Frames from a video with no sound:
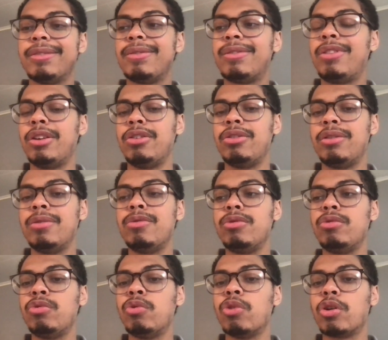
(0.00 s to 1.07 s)
the
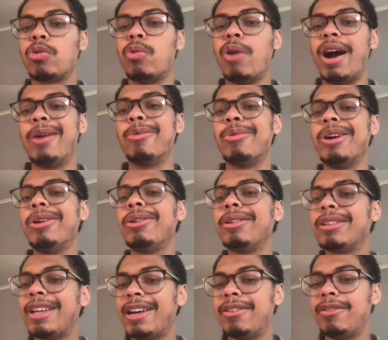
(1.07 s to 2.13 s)
Uruguay will
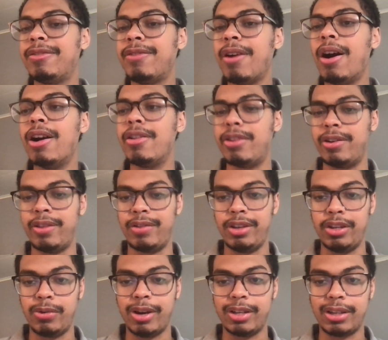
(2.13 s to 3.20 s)
get farther than the
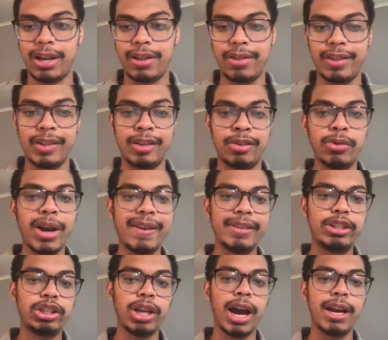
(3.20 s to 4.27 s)
US. I think they do have a
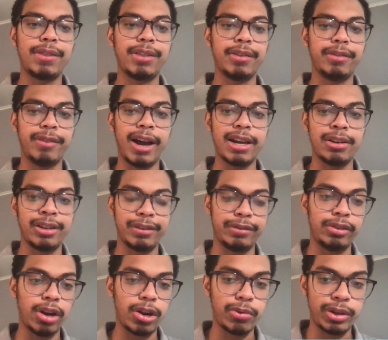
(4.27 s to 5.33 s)
shot at the final if
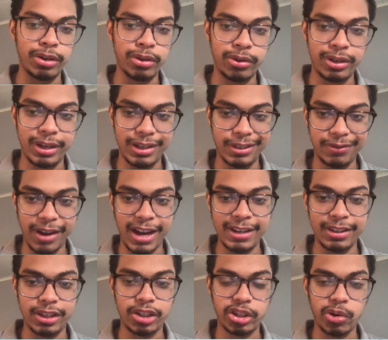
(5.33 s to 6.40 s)
Darwin Nunez
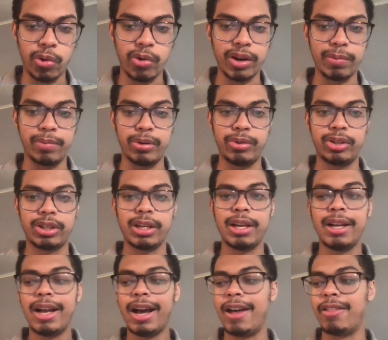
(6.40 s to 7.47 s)
finds his scoring boots.
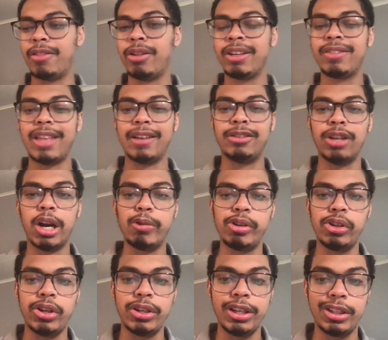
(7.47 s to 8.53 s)
I think that Darwin
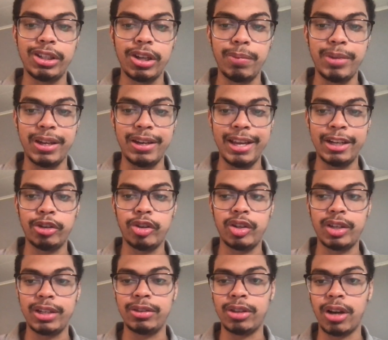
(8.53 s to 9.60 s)
Nunez could be an
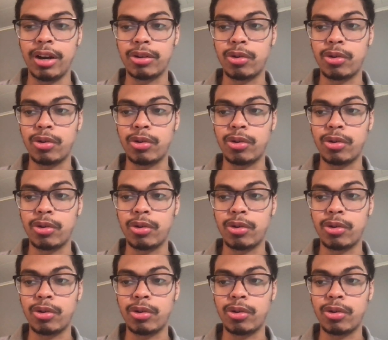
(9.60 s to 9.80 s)
interesting dark